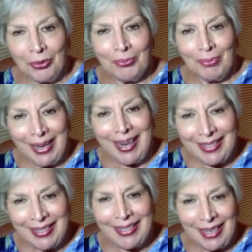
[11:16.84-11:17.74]
planning
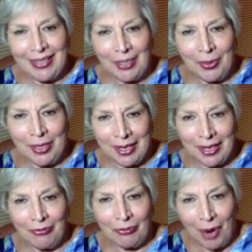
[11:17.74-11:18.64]
to take the quiz on
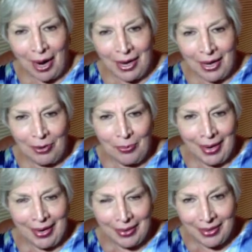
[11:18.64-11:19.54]
Friday, you
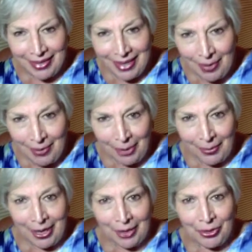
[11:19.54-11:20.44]
might email me
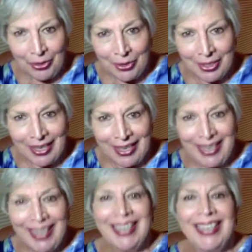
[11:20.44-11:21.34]
on Thursday,
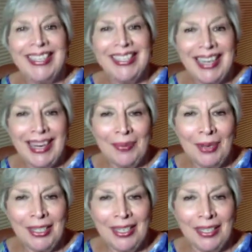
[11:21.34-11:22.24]
say, I'm going
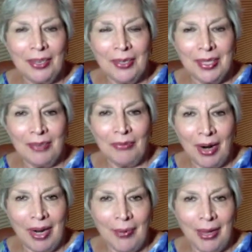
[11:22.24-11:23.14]
to take the quiz on
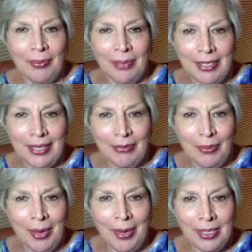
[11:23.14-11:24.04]
Friday, may I please have the
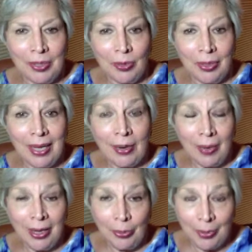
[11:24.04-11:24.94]
password? That way
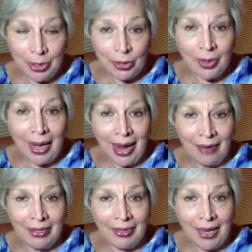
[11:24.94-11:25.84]
you'll be sure to have
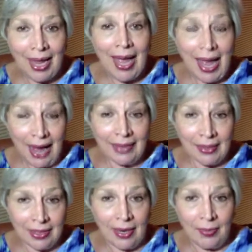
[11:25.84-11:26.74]
it at the
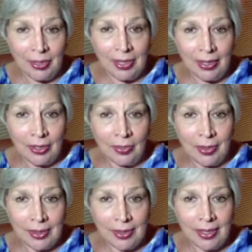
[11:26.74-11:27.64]
time you take the
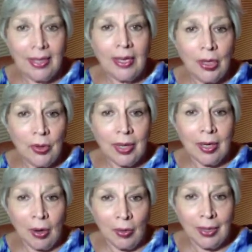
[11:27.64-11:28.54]
quiz. You can
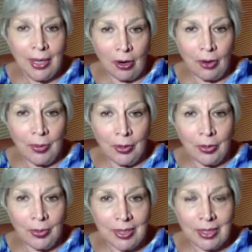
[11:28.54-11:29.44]
only open the
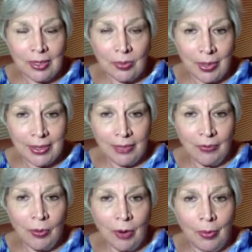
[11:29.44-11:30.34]
quizzes once. If
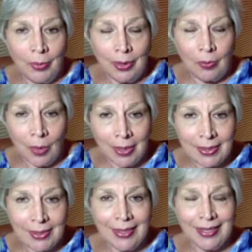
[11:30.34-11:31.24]
you open it
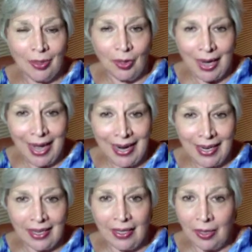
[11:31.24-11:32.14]
once, look at it
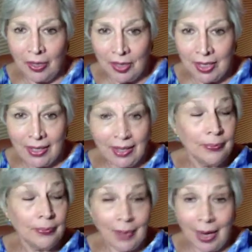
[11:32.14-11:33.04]
and close it,
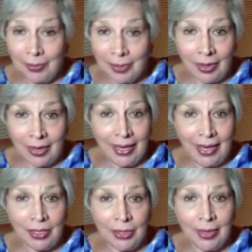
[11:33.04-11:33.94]
I'm sorry, I
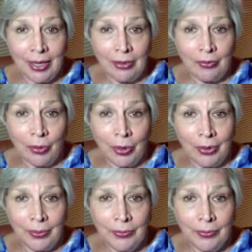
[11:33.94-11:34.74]
can't do anything for you.